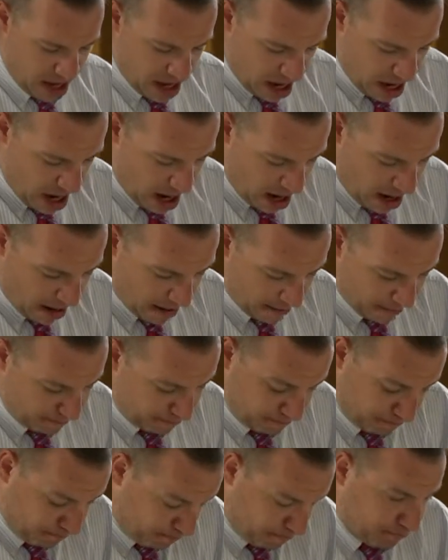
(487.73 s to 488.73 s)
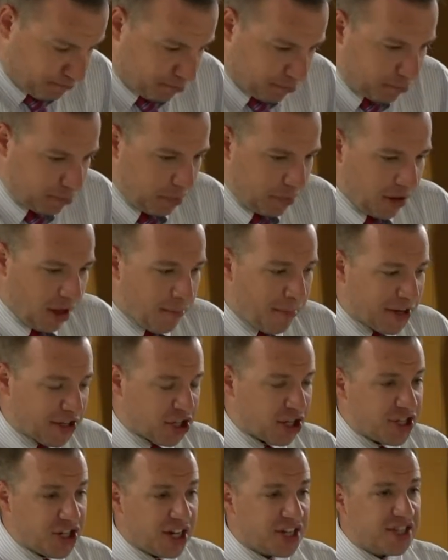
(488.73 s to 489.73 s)
Um, but
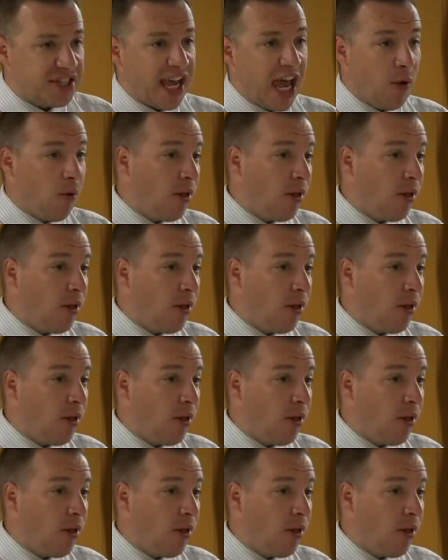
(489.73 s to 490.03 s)
to just say,